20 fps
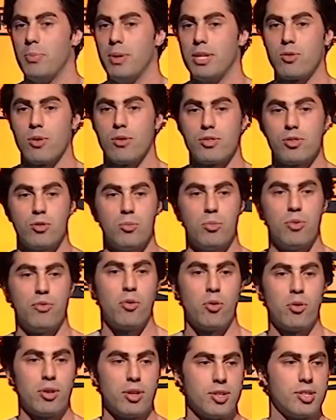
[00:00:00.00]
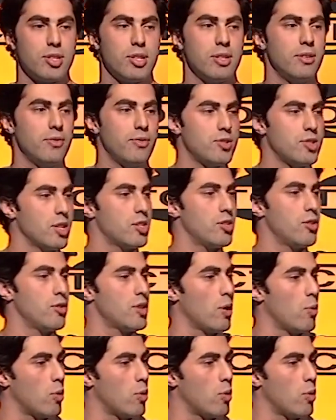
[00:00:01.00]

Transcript: Beats what I was doing before this. For 6 years,